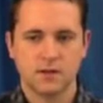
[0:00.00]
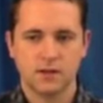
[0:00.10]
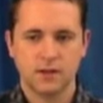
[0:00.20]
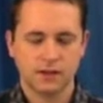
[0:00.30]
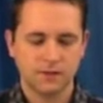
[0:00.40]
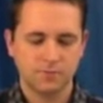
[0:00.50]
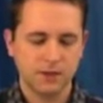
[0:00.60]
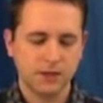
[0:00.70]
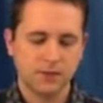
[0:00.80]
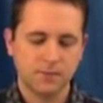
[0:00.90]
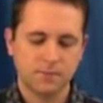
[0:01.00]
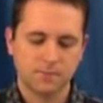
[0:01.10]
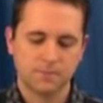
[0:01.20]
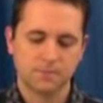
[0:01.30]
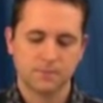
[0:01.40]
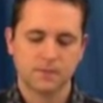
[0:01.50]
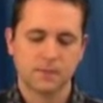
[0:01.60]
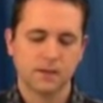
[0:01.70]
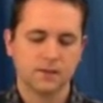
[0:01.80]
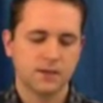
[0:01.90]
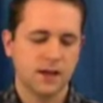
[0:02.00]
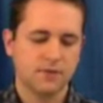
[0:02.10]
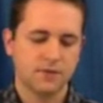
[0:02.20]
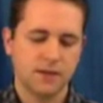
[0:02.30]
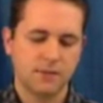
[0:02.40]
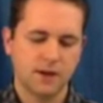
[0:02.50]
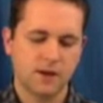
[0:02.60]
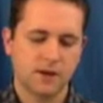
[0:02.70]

key of B to A flat minor,